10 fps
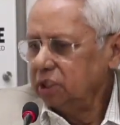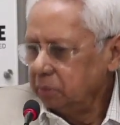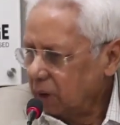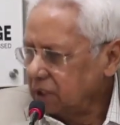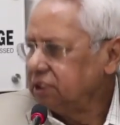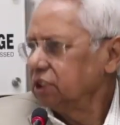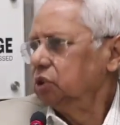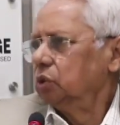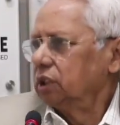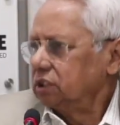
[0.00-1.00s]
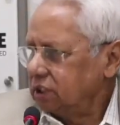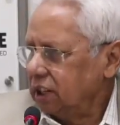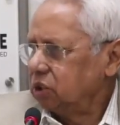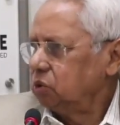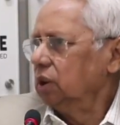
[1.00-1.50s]
the mass exodus
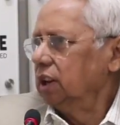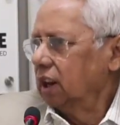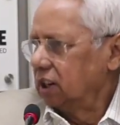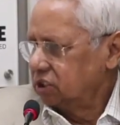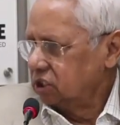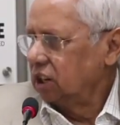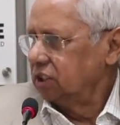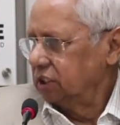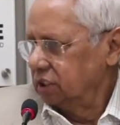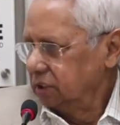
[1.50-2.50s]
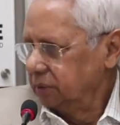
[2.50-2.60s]
actually had started.